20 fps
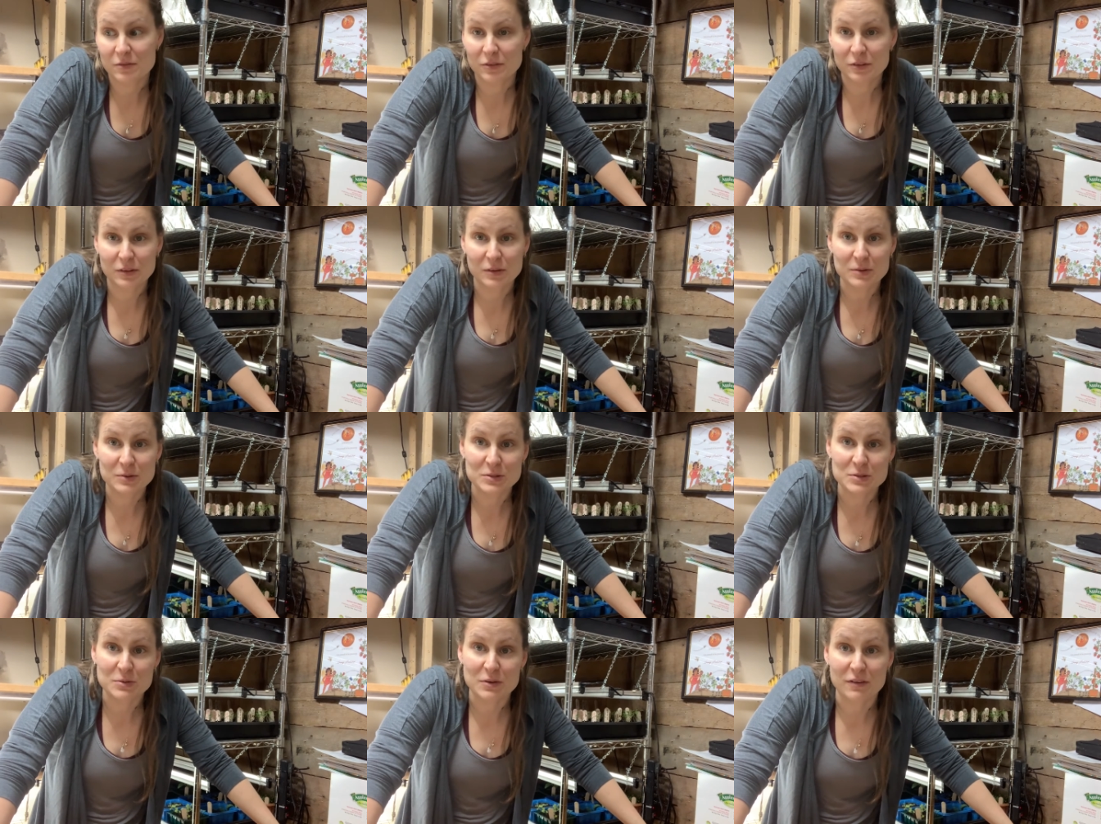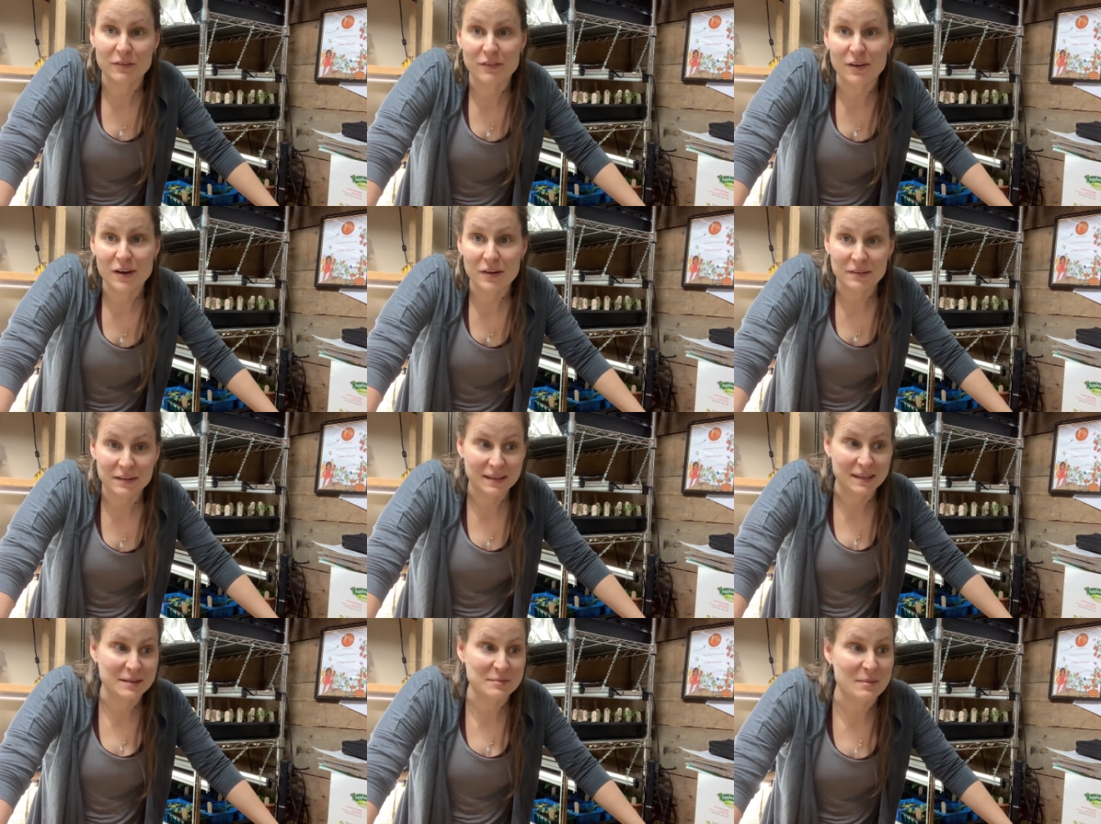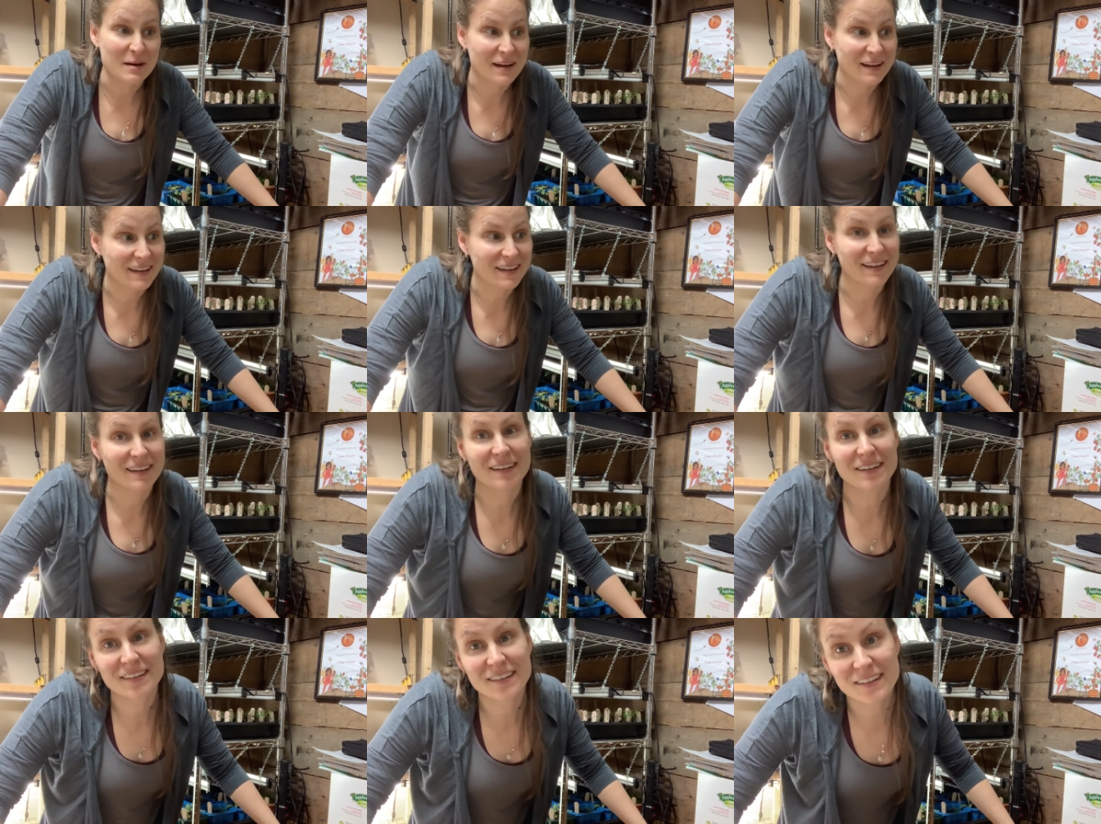For those who are following
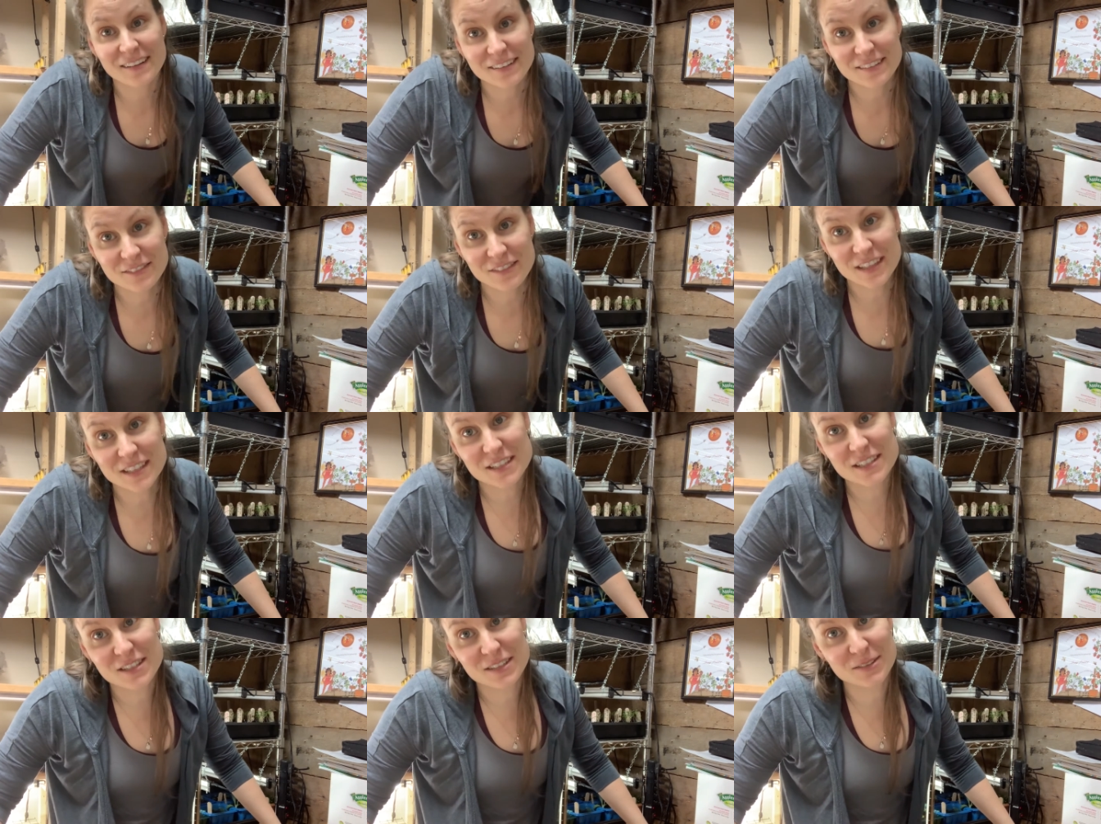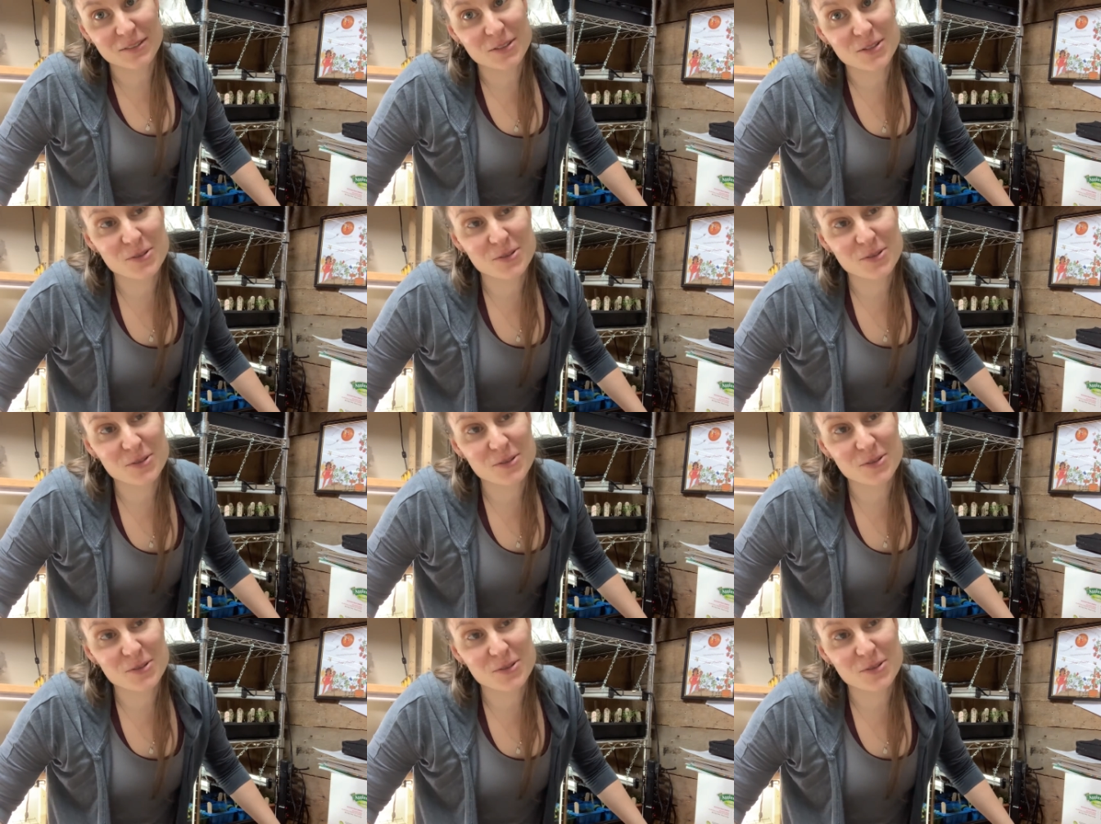my unconventional